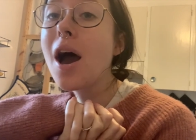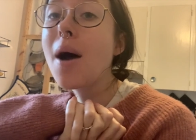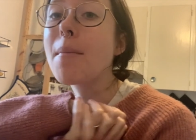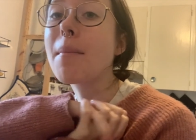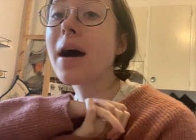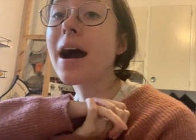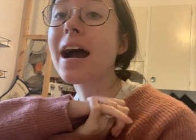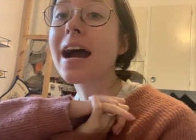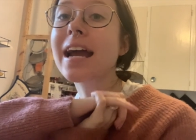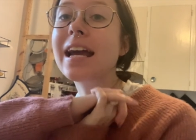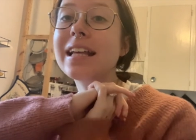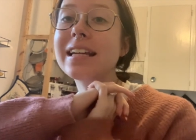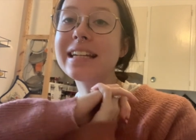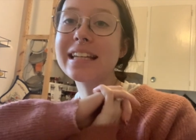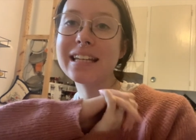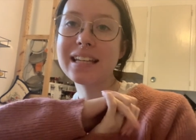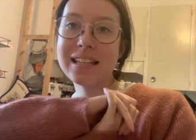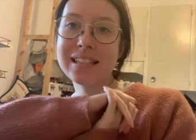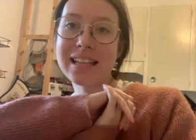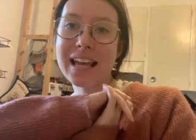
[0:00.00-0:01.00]
my
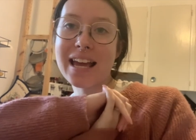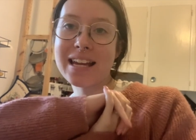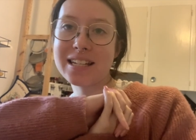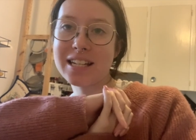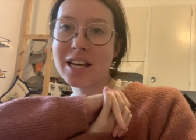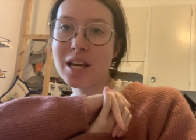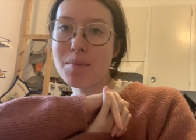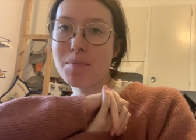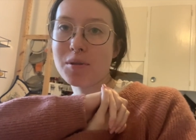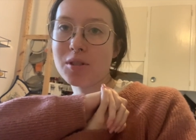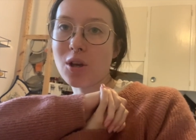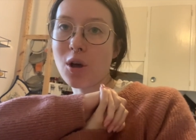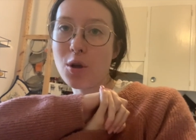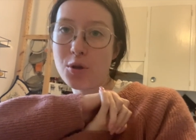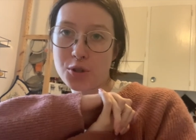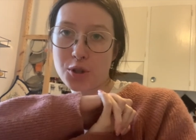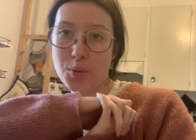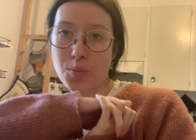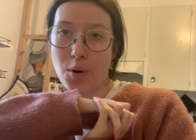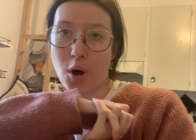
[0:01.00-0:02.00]
knees and hips
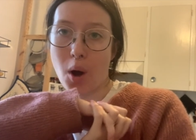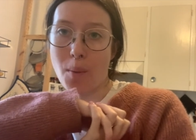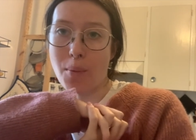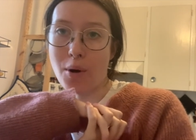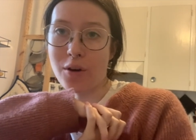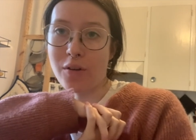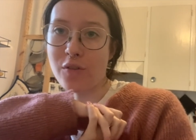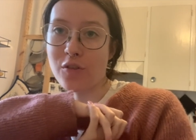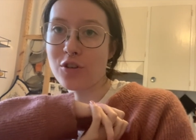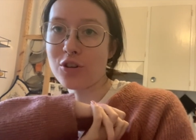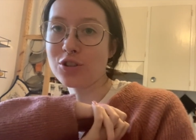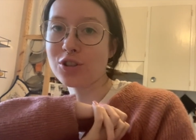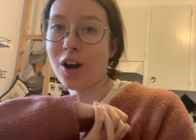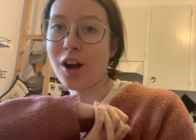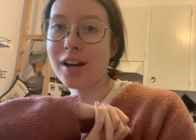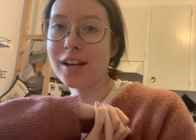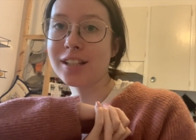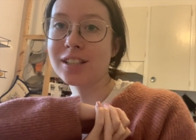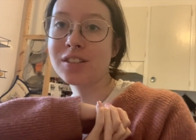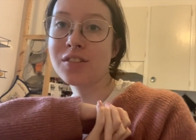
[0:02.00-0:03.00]
also pop out of their
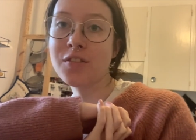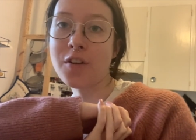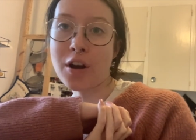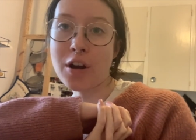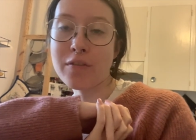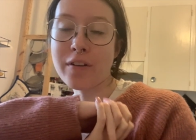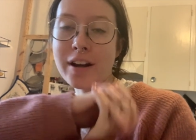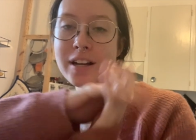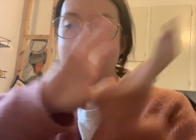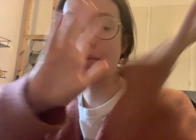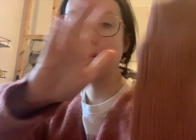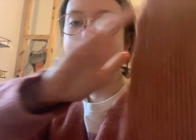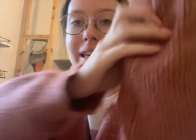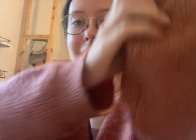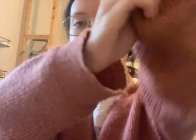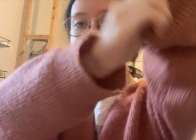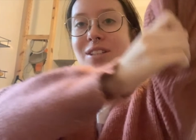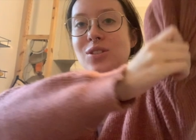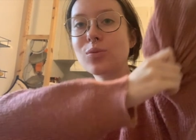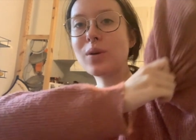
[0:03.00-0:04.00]
sockets very
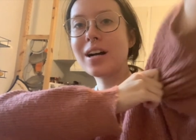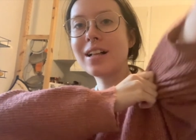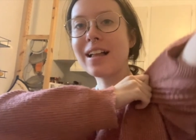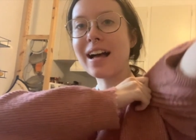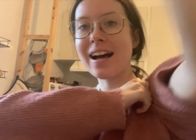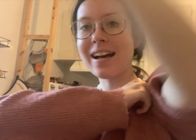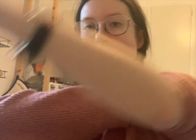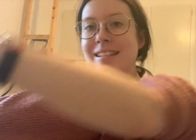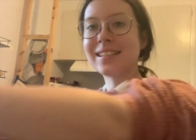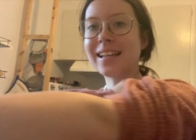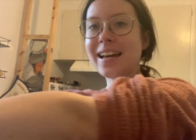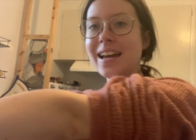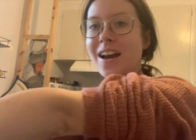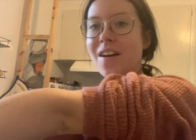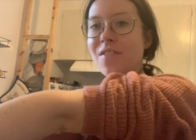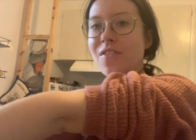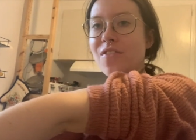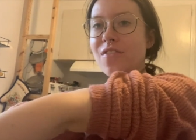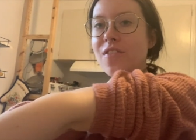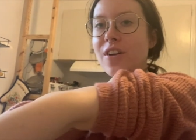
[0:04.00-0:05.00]
randomly, as well as I
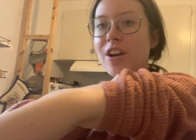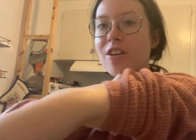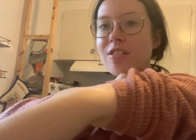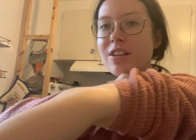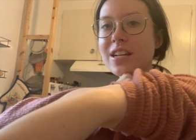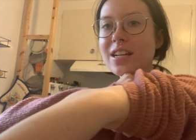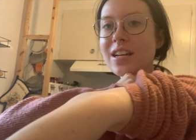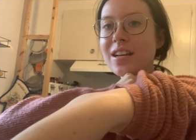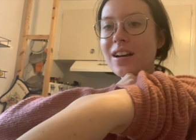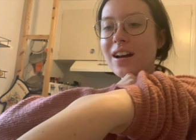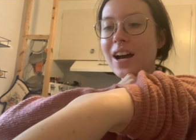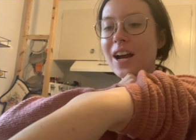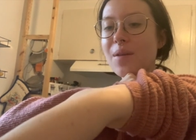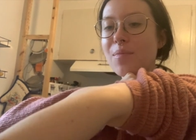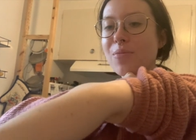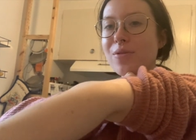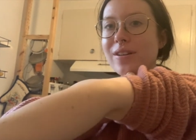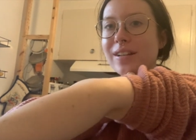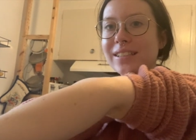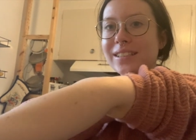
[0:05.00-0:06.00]
have very
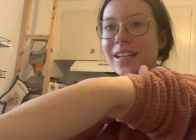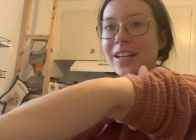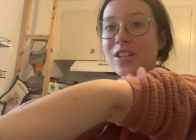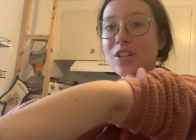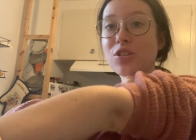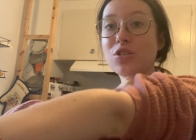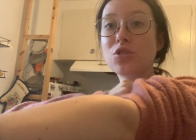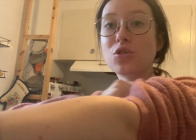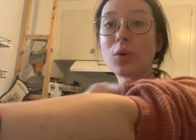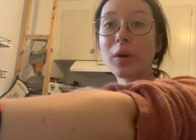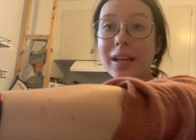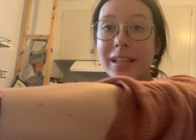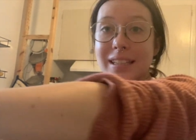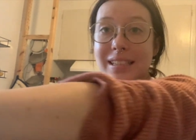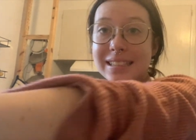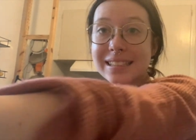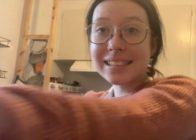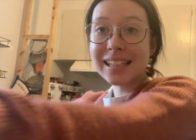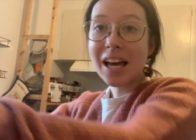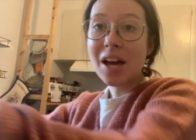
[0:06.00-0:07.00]
hyperextended
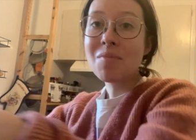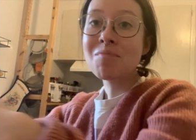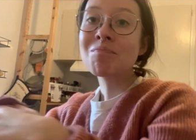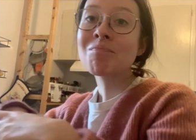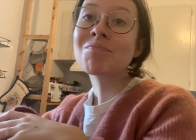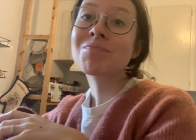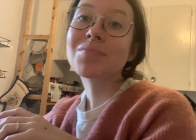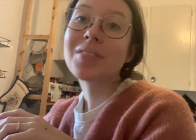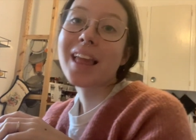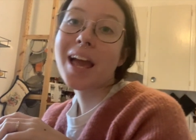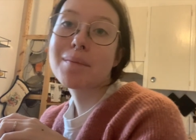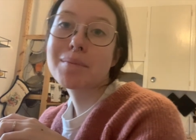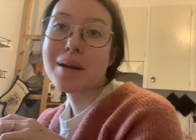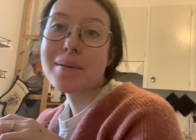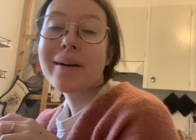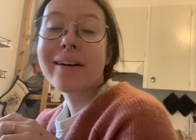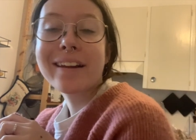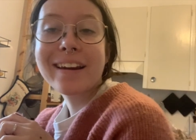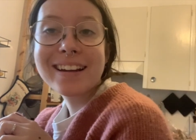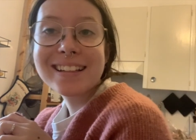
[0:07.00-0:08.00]
joints.
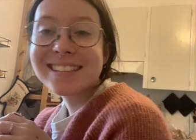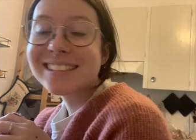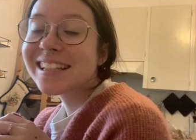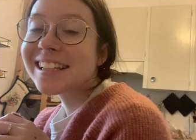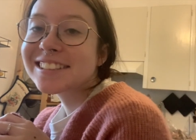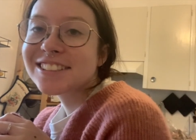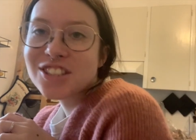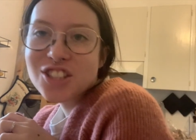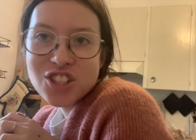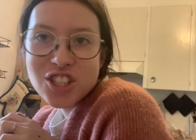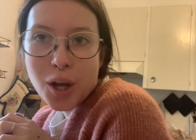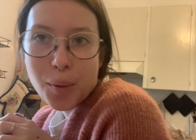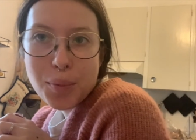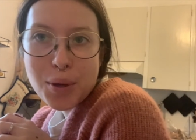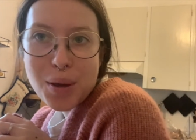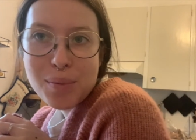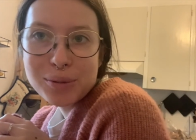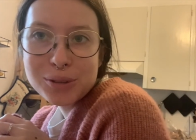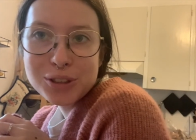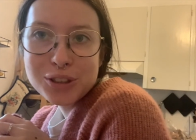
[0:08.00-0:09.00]
My body does things it should not
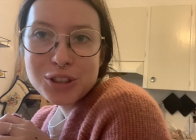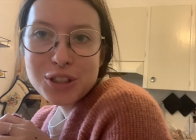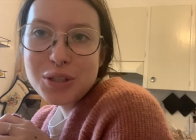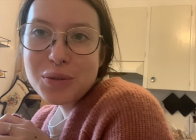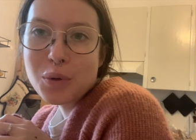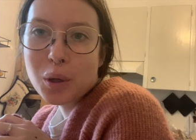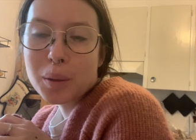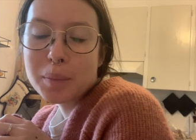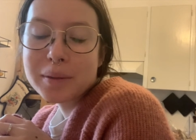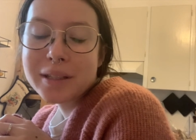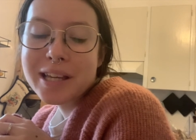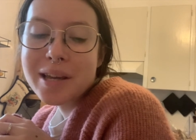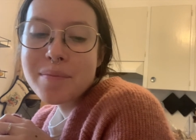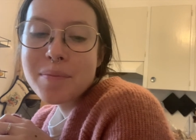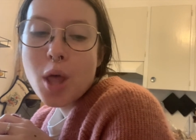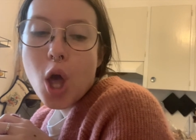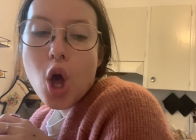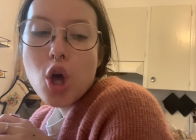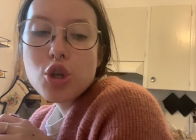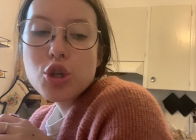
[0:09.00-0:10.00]
be able to do normally.
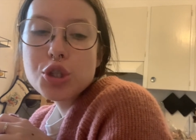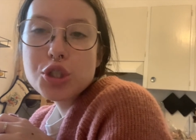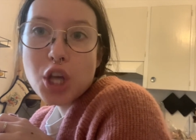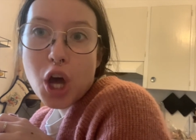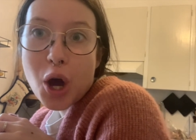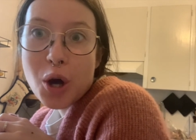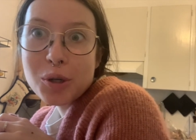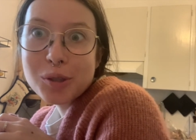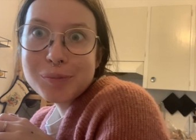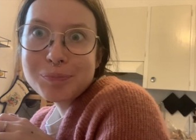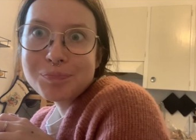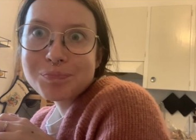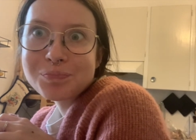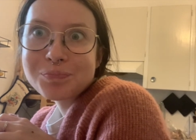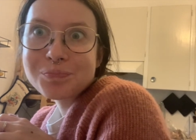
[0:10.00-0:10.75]
So